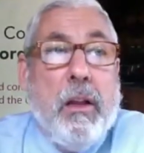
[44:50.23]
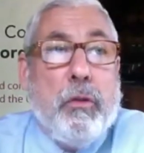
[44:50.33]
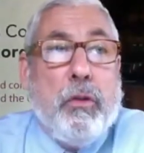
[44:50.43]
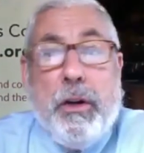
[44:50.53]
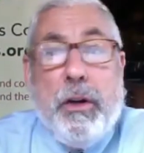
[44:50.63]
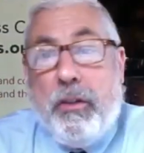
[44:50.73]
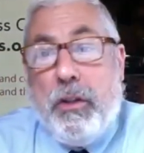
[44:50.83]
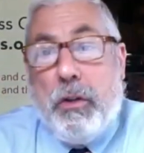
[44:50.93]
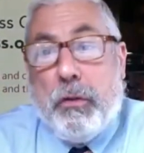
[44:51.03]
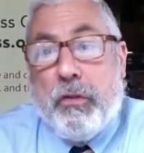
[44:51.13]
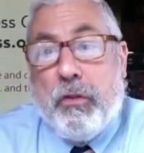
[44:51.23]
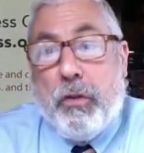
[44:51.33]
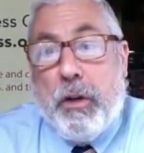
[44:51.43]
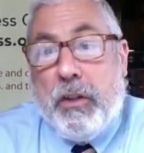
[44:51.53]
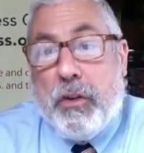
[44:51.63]
Turning
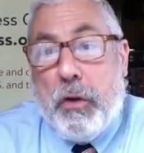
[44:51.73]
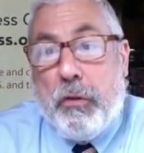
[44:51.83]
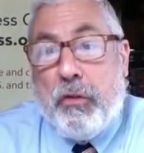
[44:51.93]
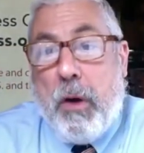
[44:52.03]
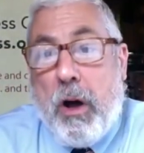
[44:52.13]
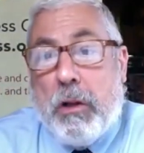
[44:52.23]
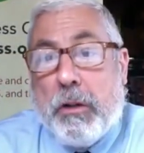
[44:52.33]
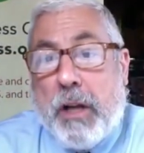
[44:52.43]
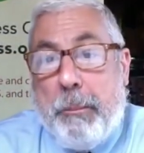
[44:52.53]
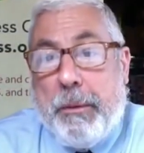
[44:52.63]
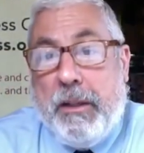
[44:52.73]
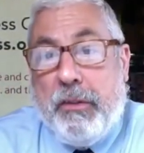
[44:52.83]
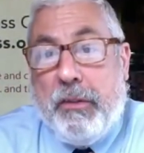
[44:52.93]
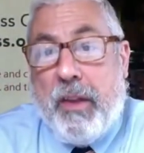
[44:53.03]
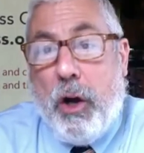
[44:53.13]
to those smaller companies
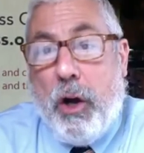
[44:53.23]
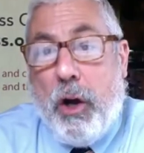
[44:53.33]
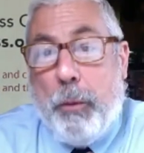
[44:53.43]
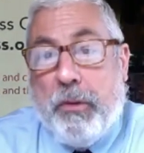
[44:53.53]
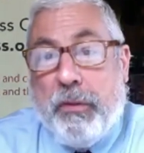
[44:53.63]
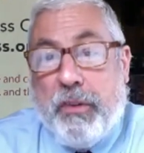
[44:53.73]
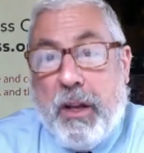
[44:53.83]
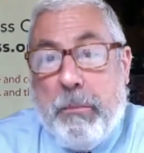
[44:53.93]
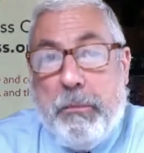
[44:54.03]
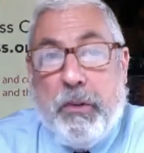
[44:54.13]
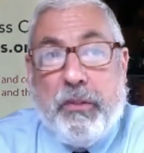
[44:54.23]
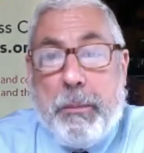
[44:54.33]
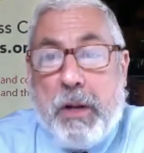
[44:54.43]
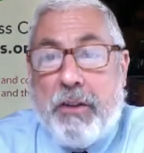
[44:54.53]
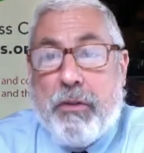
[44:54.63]
to help to
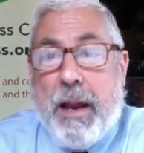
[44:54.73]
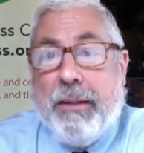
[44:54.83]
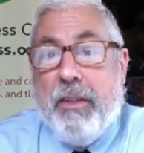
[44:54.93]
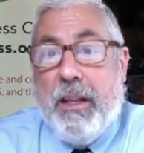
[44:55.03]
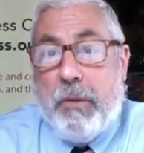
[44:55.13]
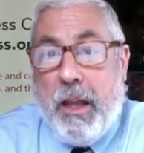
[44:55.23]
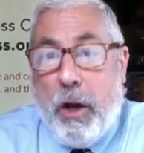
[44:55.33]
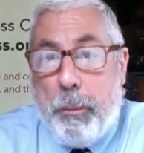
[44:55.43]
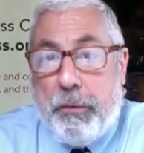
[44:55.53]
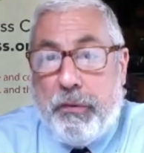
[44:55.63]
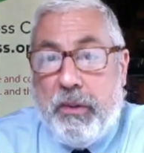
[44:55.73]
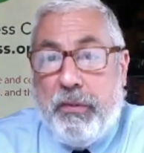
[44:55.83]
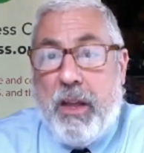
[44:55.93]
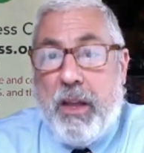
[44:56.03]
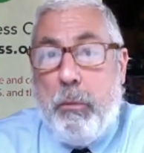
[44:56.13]
subcontract to them to help
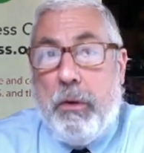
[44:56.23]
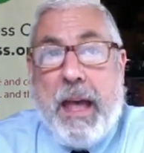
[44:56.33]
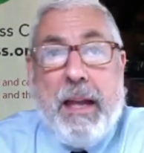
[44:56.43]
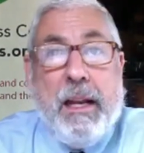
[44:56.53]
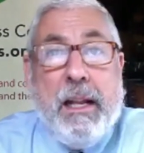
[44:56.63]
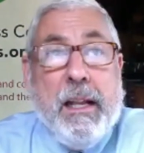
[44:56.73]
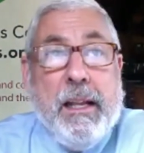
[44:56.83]
assist them with that